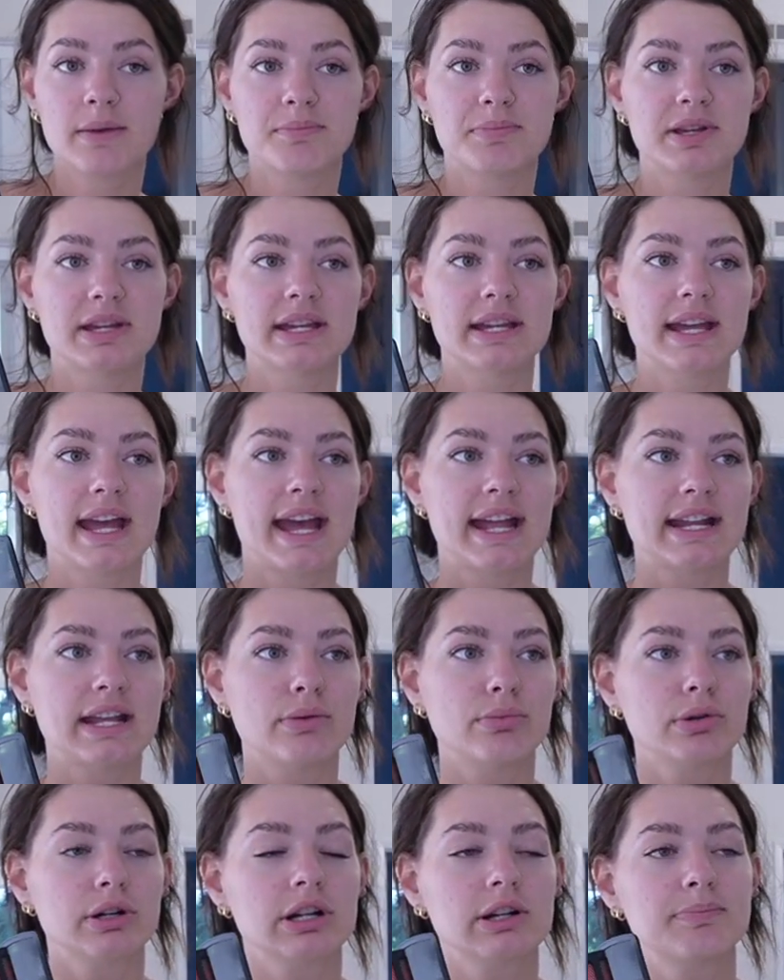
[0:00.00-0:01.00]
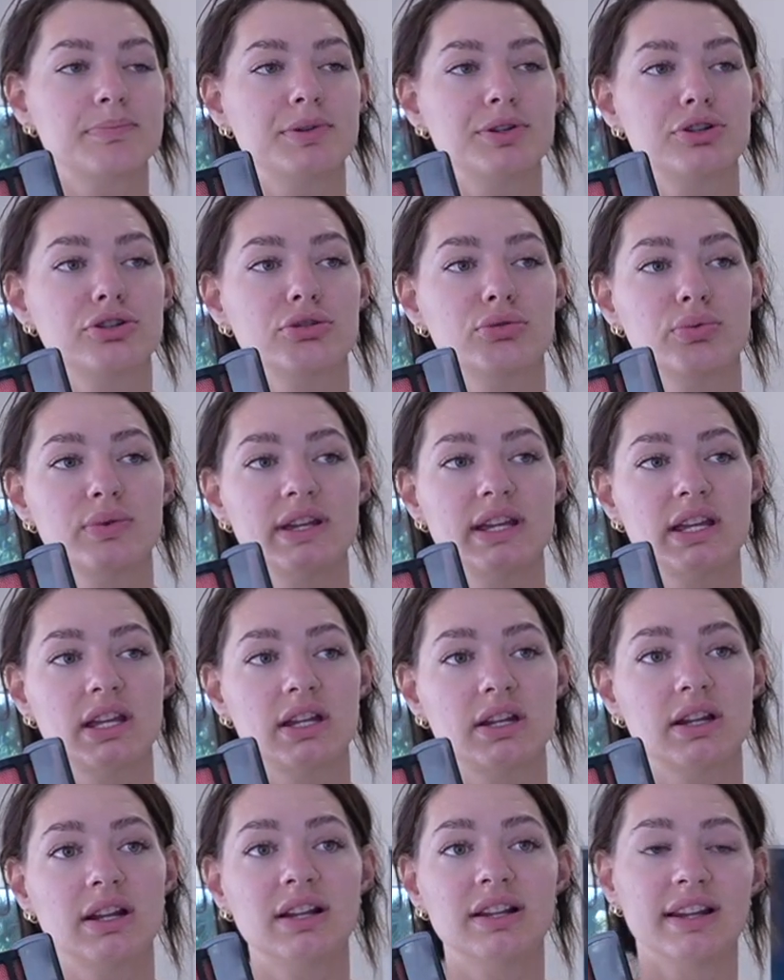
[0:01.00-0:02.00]
being anywhere
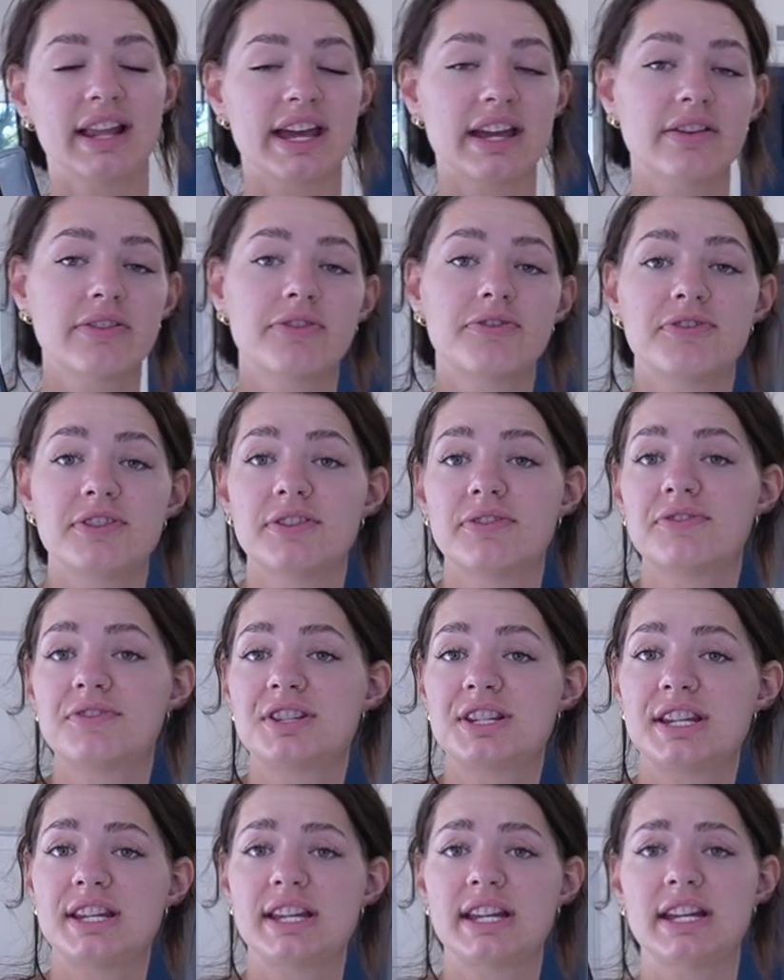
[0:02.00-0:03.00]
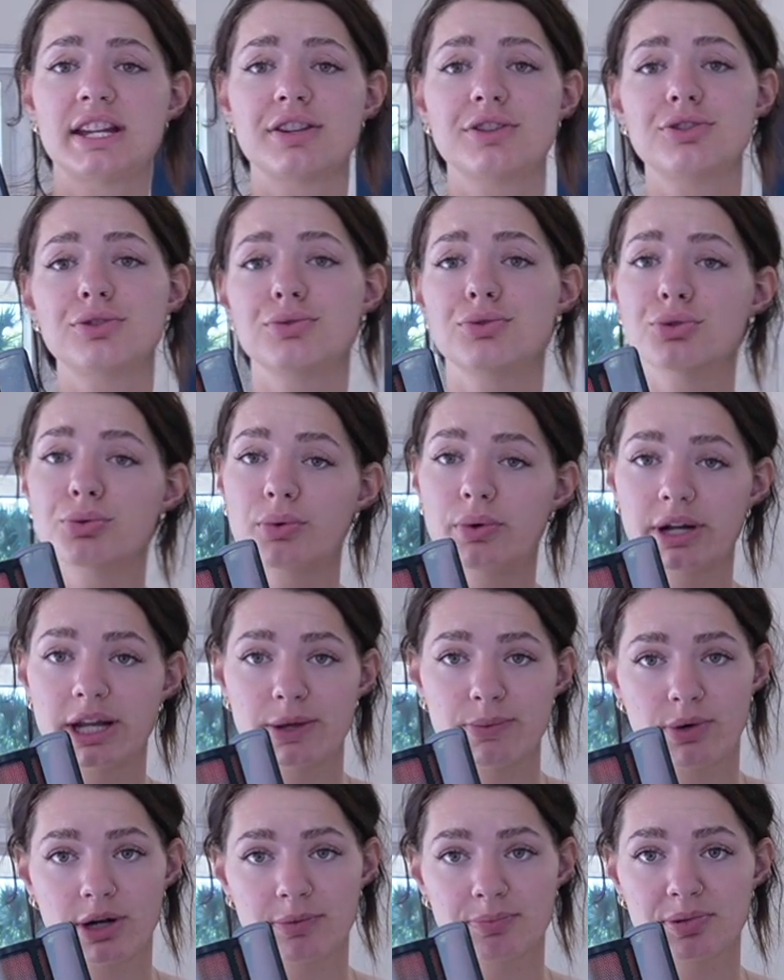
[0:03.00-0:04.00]
between like 15 to
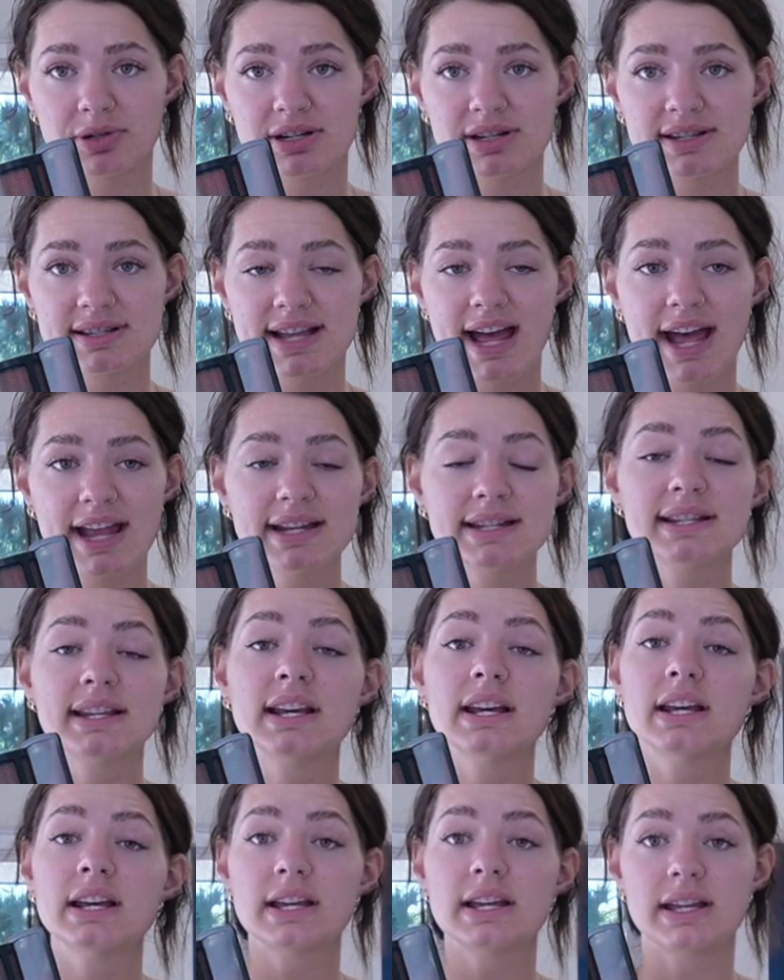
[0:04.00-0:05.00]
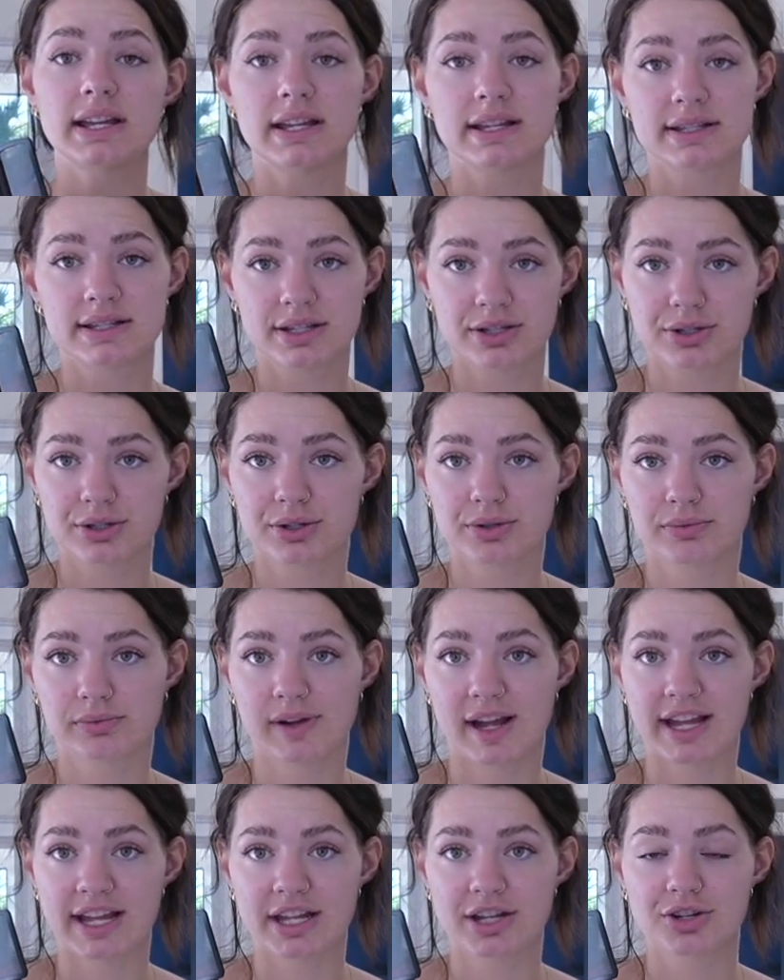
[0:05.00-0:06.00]
21% is a good
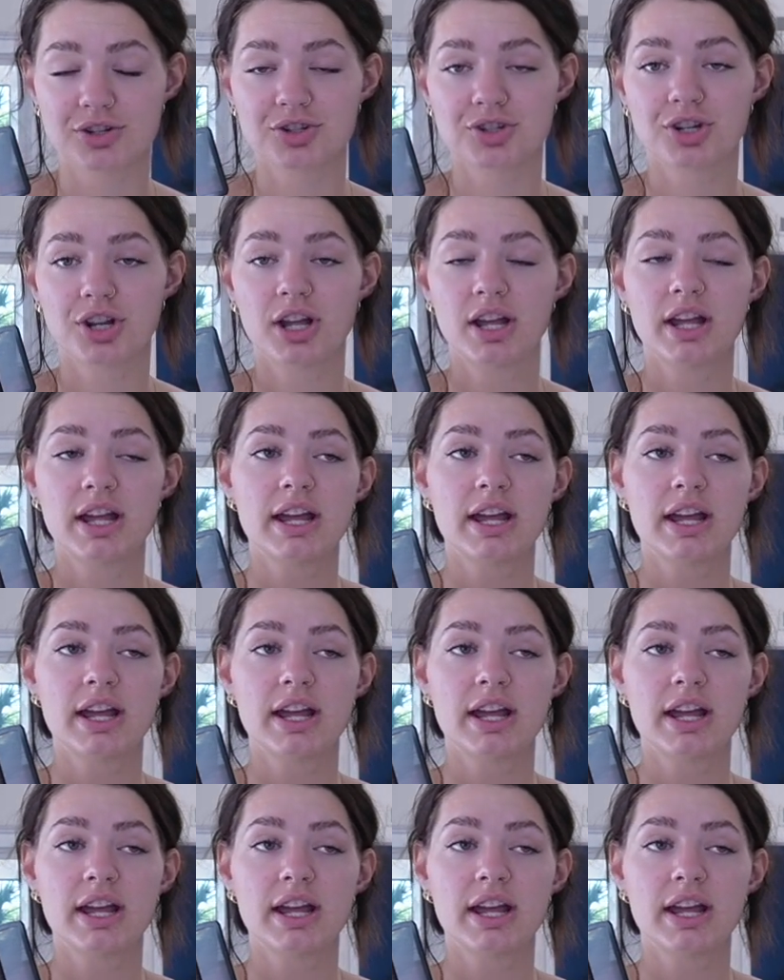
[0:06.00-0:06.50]
range.